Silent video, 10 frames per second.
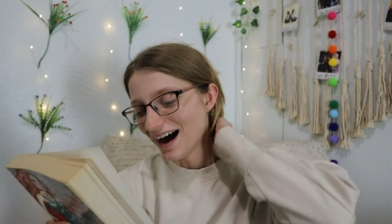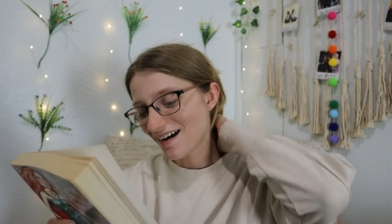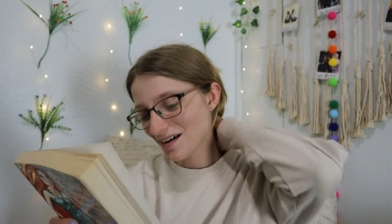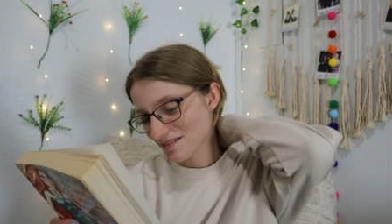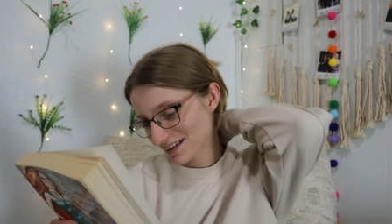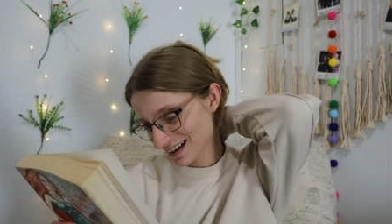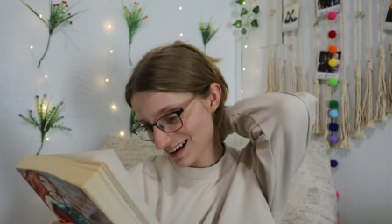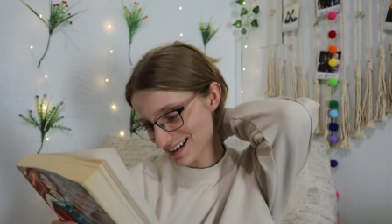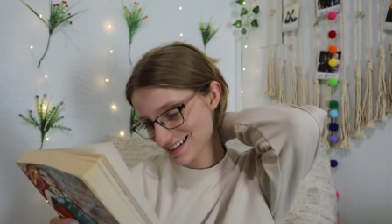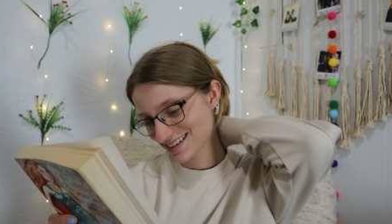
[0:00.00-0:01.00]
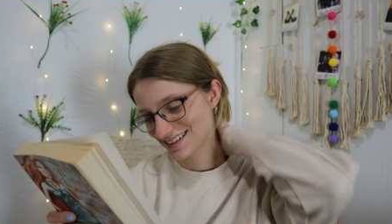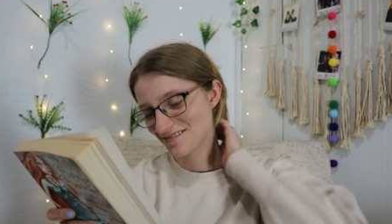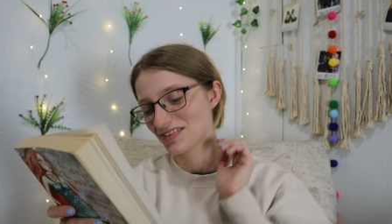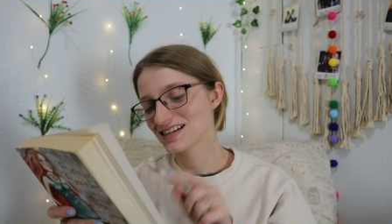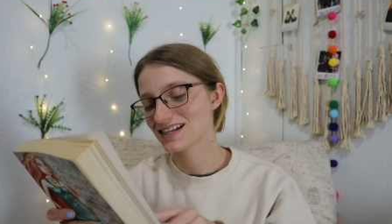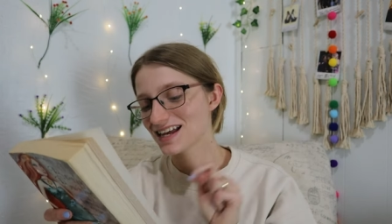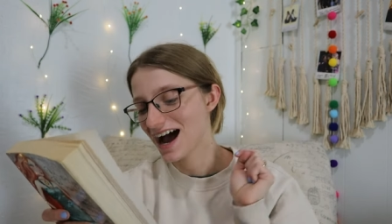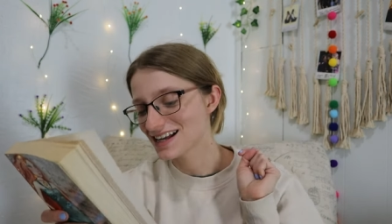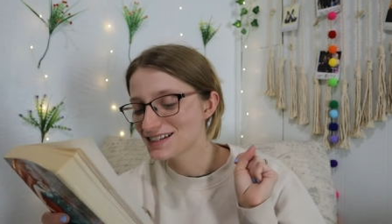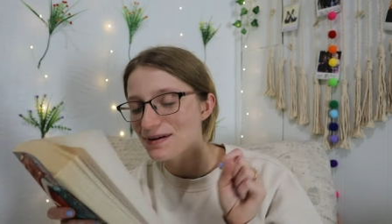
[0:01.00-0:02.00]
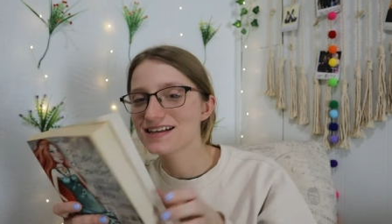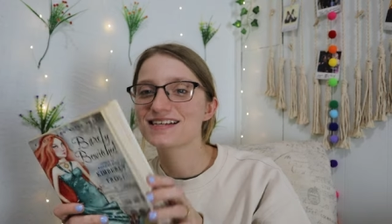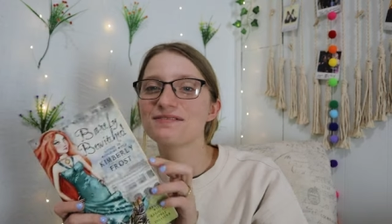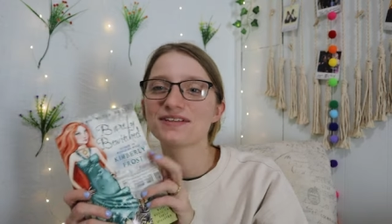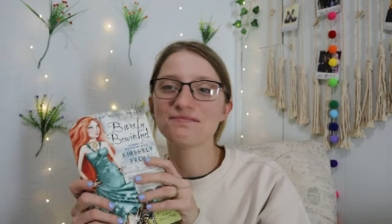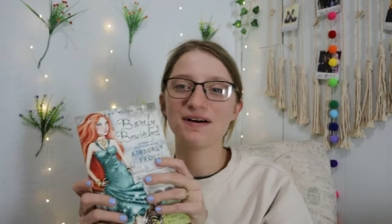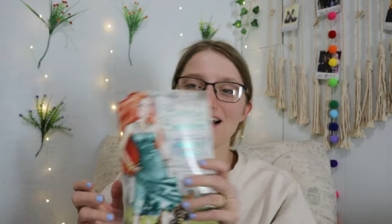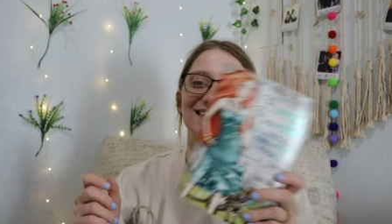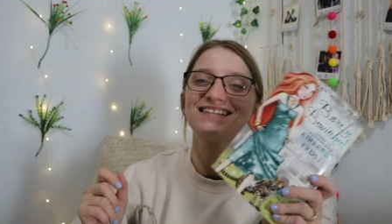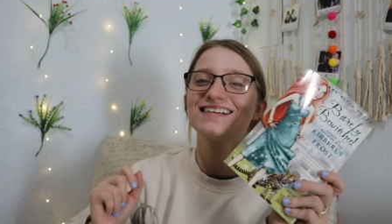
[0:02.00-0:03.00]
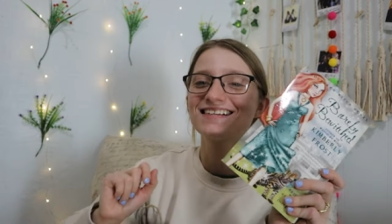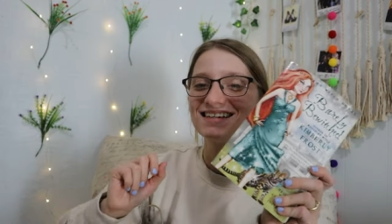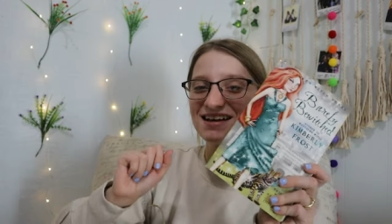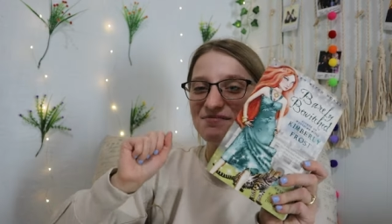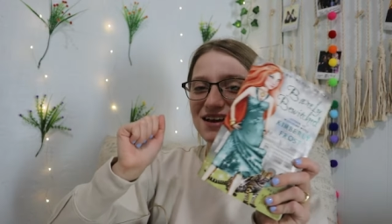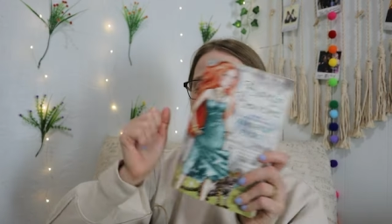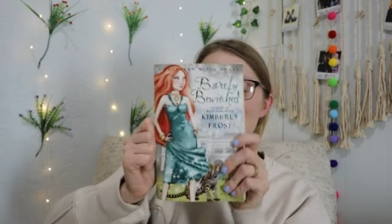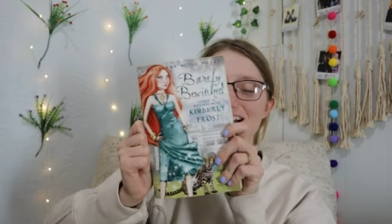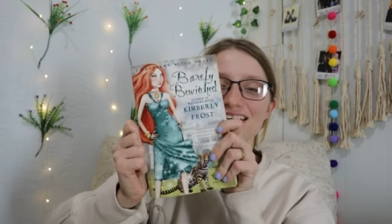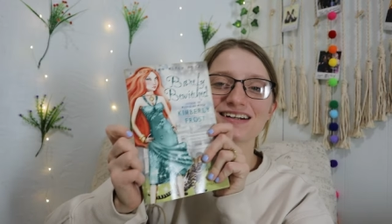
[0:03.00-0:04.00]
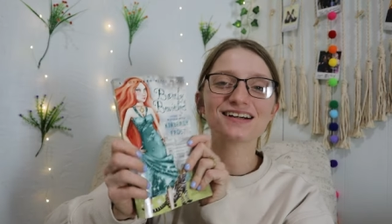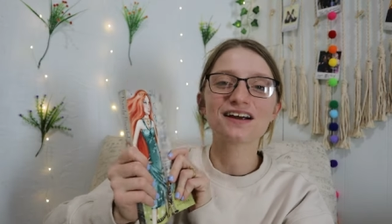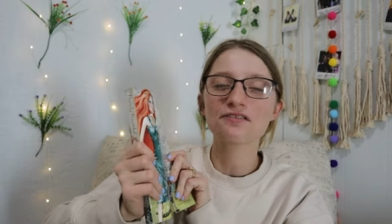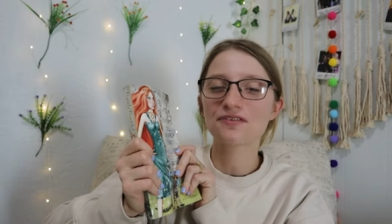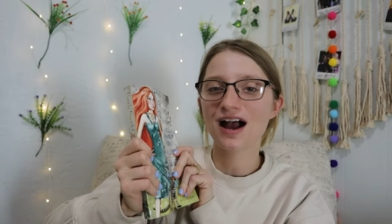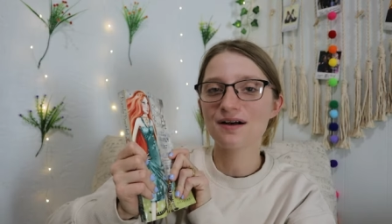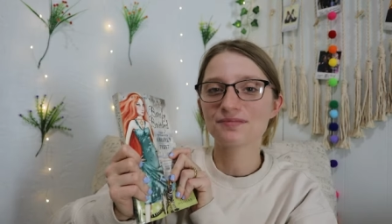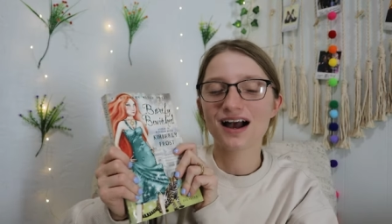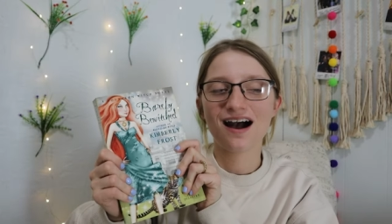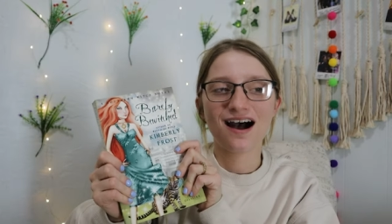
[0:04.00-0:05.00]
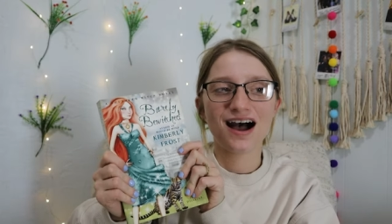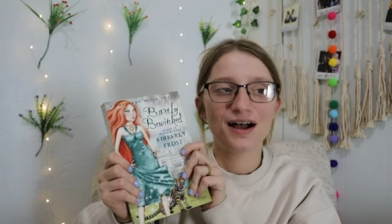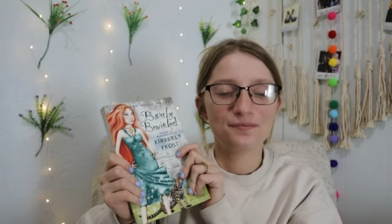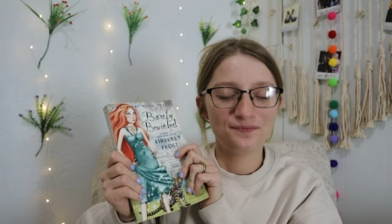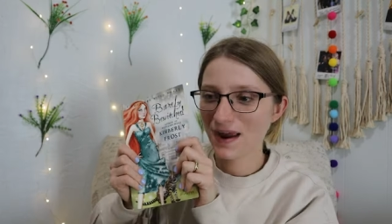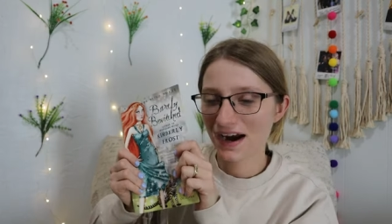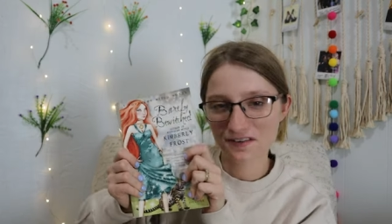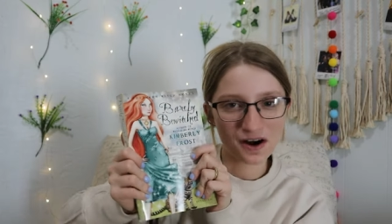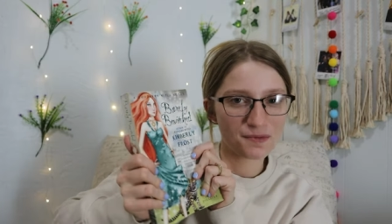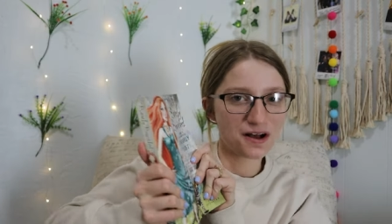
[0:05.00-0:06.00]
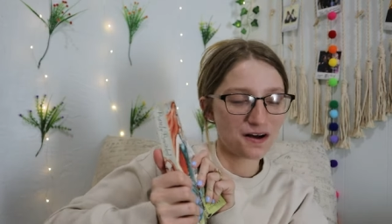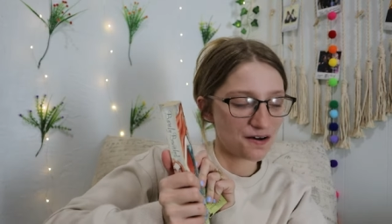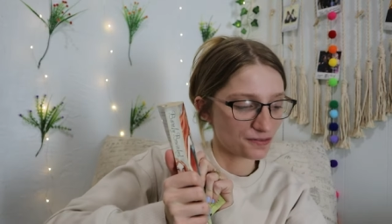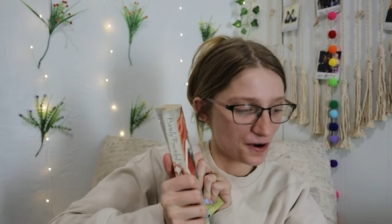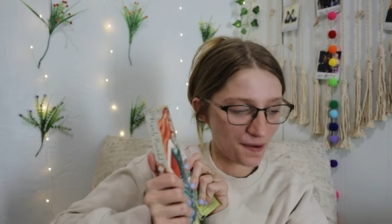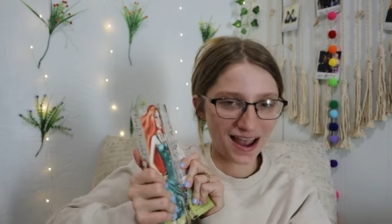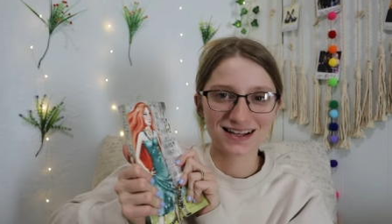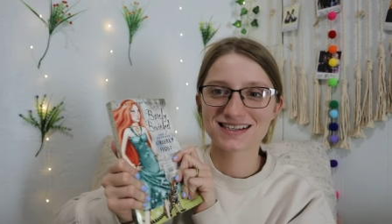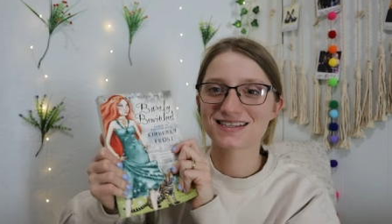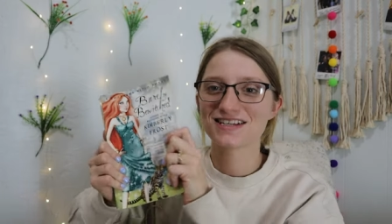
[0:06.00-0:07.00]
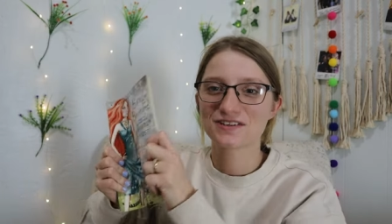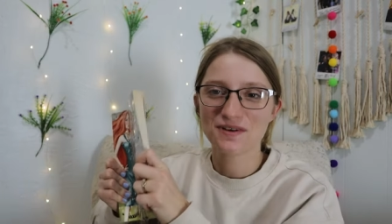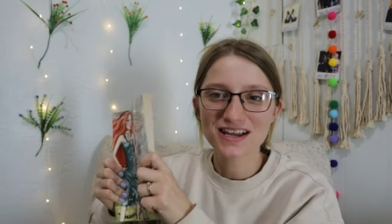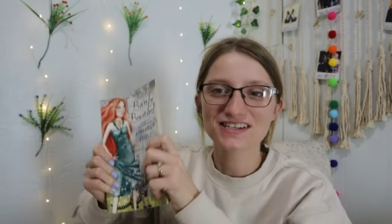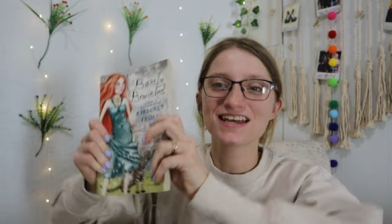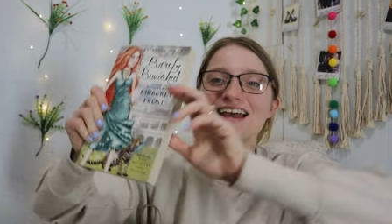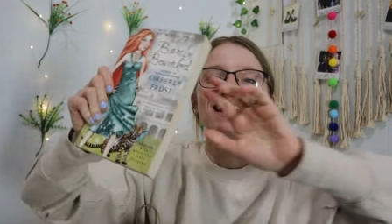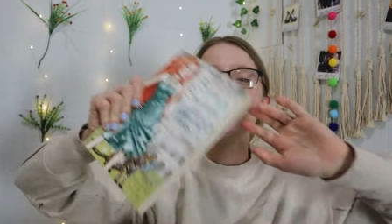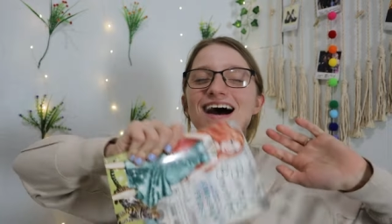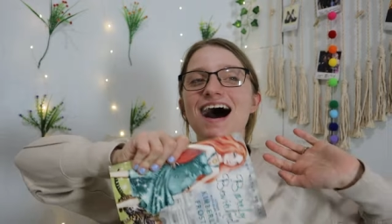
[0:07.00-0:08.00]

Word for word: Oh my gosh. This is Hot Spicy with a Bite. This is gonna be another rom-com paranormal romance situation.